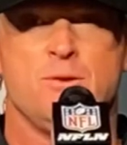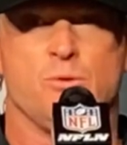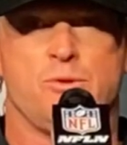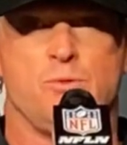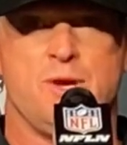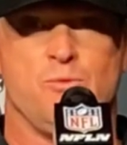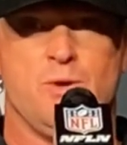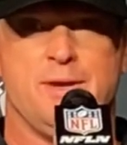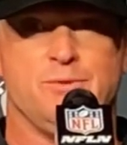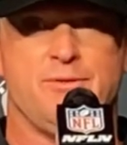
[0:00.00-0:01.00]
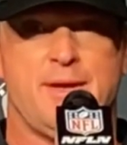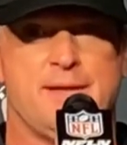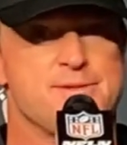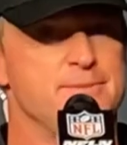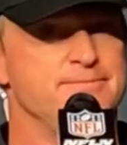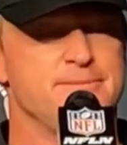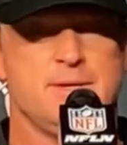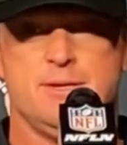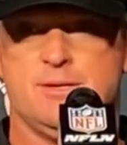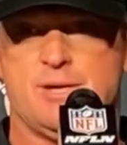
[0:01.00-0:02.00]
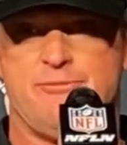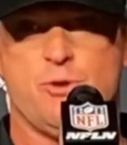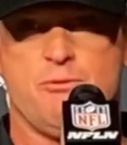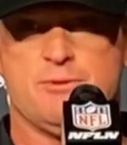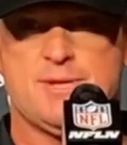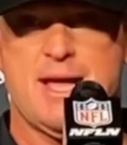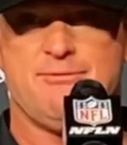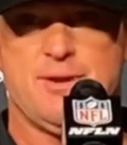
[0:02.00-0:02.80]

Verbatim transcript: We're 3 and 1. We've had some tough overtime